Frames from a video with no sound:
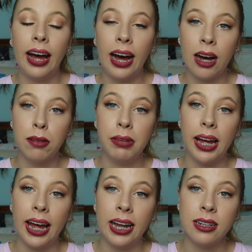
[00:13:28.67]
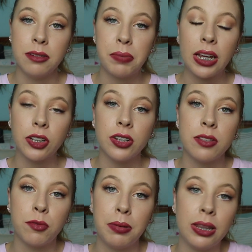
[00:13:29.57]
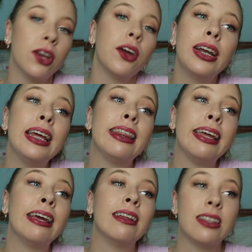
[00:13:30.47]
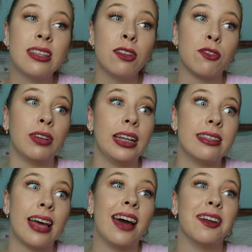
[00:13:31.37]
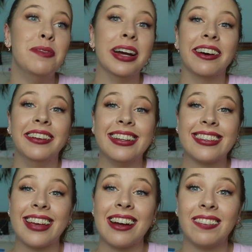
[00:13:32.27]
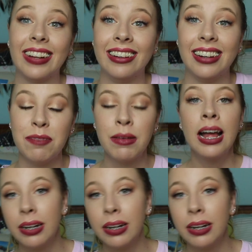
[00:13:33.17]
And pictures will be the only thing. This sounds really sad. Oh my god, this is getting really deep.